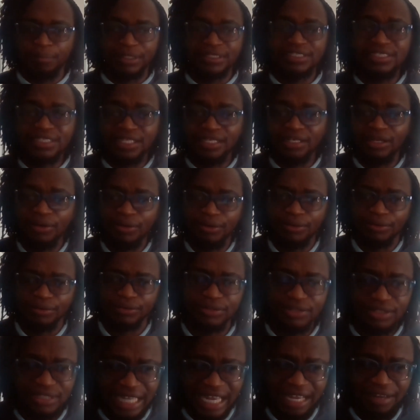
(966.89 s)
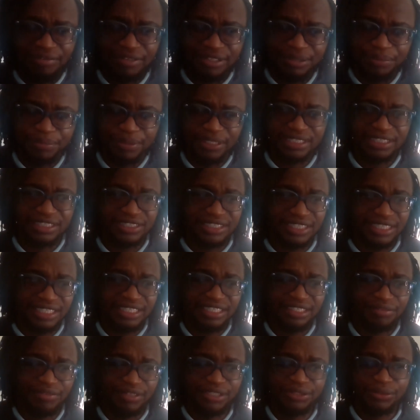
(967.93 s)
But to the local, to the average person, to
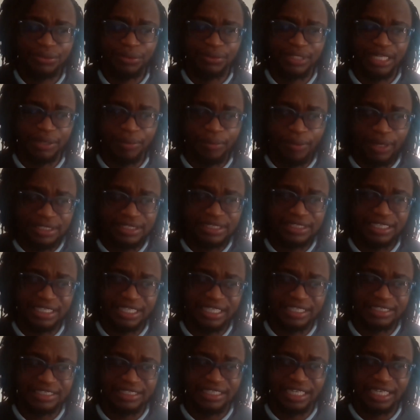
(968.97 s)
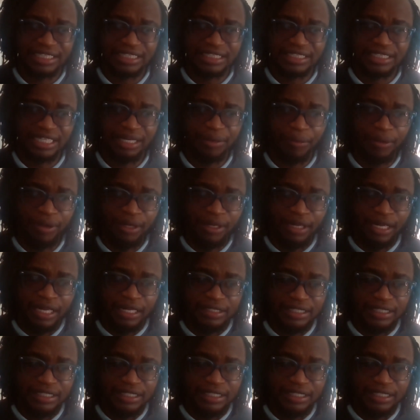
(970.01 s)
the individual that wants to get started, that